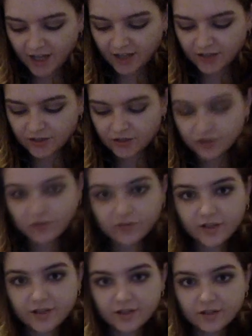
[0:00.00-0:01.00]
you should find
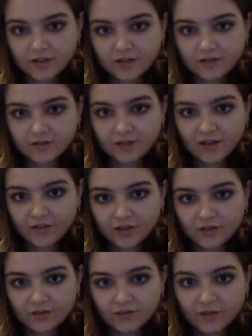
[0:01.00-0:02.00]
that if you have a
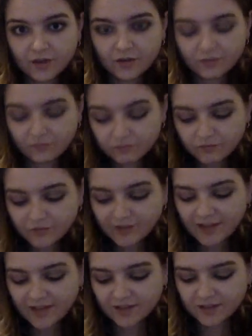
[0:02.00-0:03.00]
neck
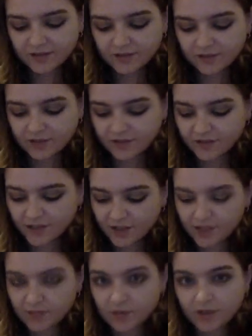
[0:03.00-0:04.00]
that isn't really fitting in the
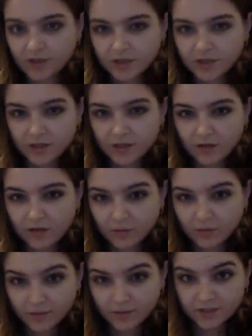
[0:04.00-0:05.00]
pocket, you're going to have
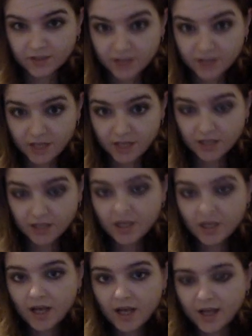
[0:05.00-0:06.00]
compromised sustain,
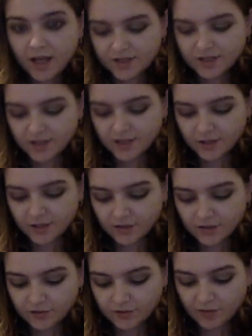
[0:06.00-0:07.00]
and it
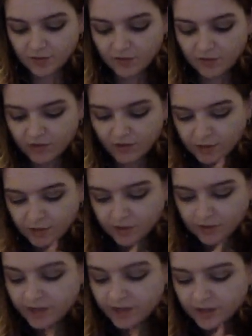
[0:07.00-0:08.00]
also might move around while you're
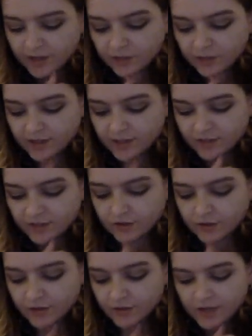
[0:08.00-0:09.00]
playing a little bit. So
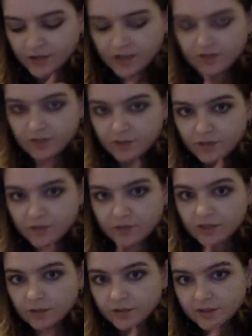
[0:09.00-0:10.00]
even though we're going to be
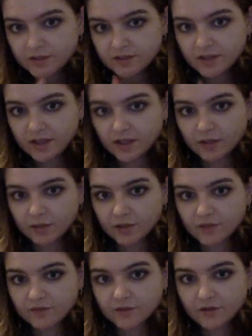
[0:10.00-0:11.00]
gluing this neck, I wanted to
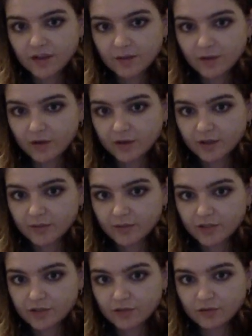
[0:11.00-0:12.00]
fill that pocket and make sure
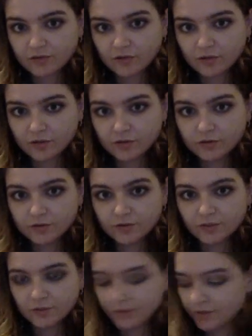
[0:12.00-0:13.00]
that we've got good
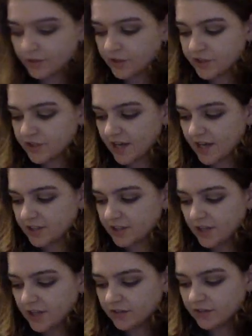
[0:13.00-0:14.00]
wood-on-wood contact.
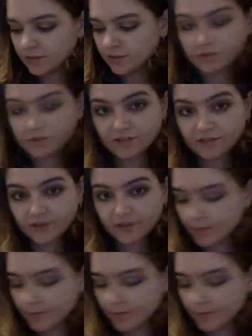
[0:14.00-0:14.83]
It's going to be really firm.